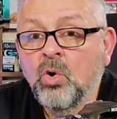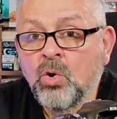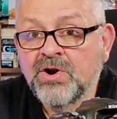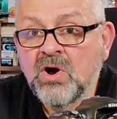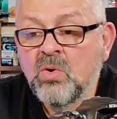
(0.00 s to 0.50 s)

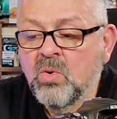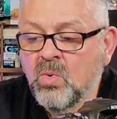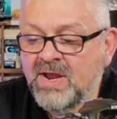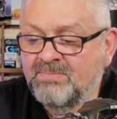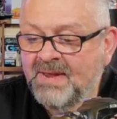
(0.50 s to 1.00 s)
auto
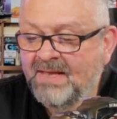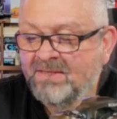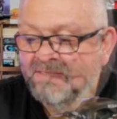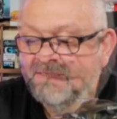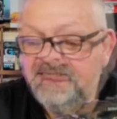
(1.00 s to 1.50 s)
white
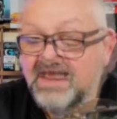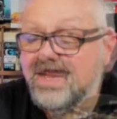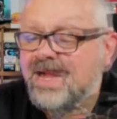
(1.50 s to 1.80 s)
balance,